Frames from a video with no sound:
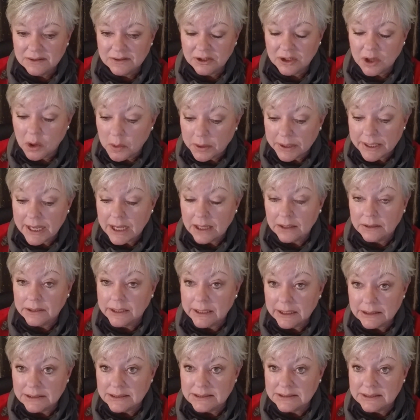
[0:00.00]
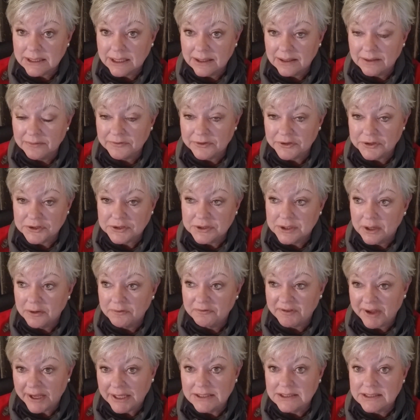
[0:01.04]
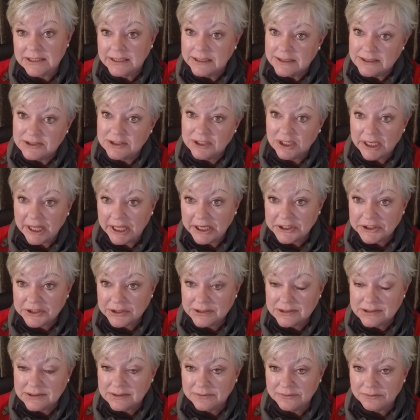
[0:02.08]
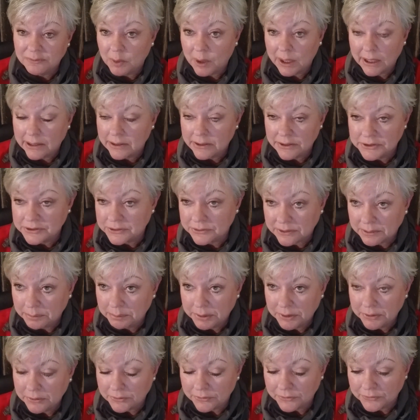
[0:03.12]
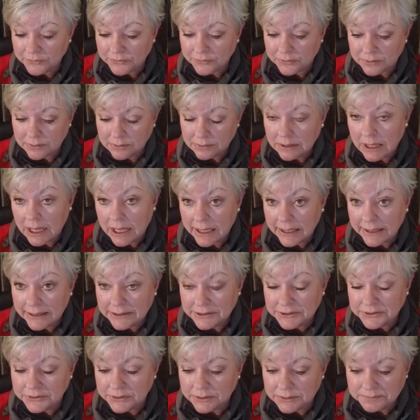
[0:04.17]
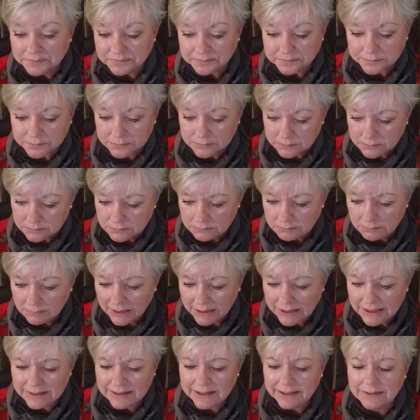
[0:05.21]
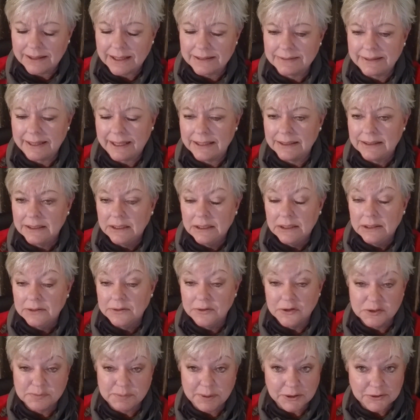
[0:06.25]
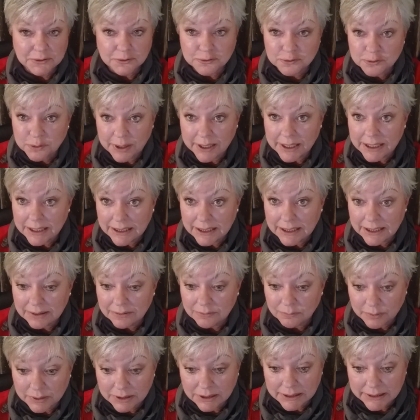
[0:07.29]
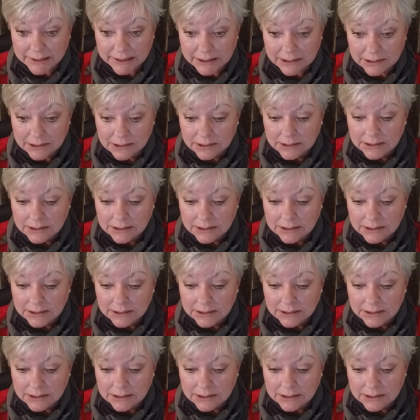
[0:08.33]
going out and getting stuff. There's no fancy installations of wires or computers or lines or anything like that. No special training, really.